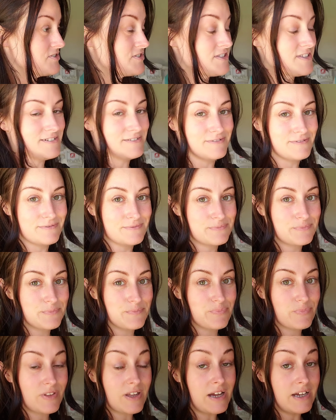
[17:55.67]
so
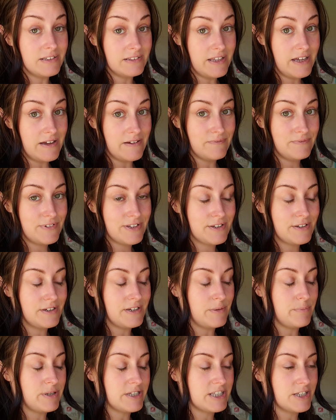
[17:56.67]
I left and
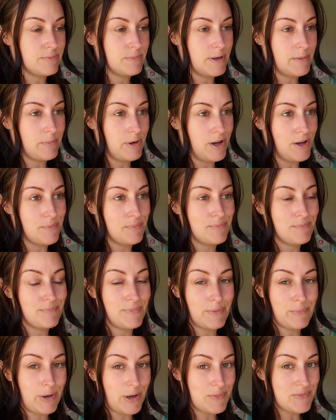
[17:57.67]
I picked up my mom.
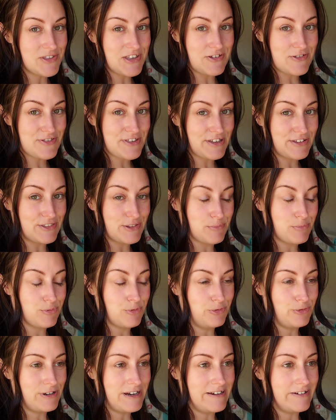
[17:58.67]
My mom's outside in the
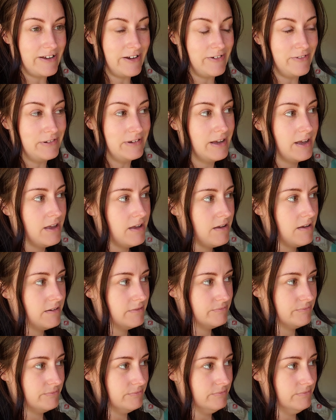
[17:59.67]
pool right now.
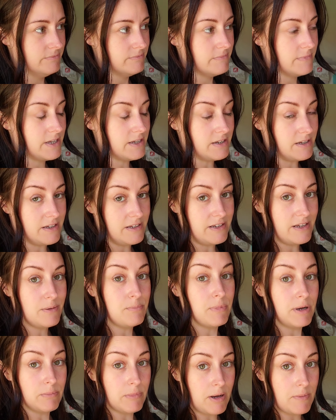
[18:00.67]
And
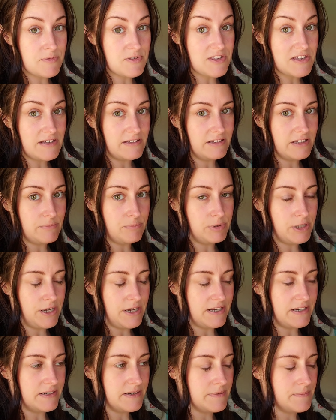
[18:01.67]
my mom's legally
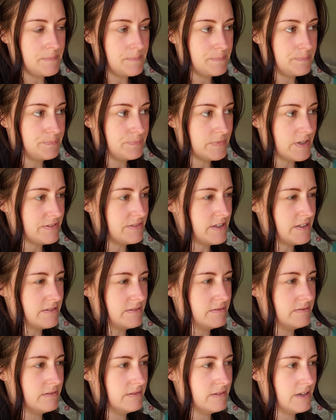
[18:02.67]
blind. Not that,
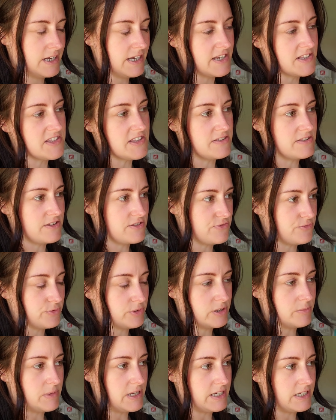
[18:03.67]
I guess it doesn't
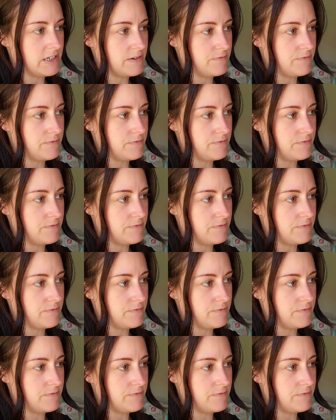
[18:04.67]
really make a